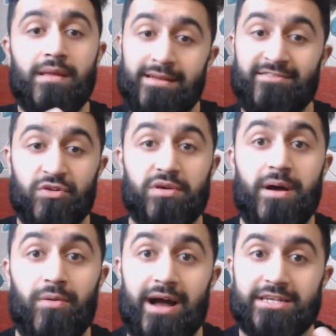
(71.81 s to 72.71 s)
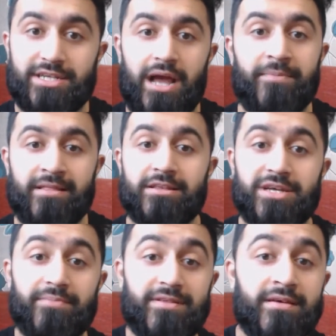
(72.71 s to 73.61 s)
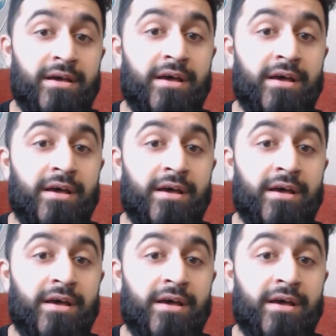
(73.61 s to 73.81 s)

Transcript: Let's talk about what actually happened in the chapter.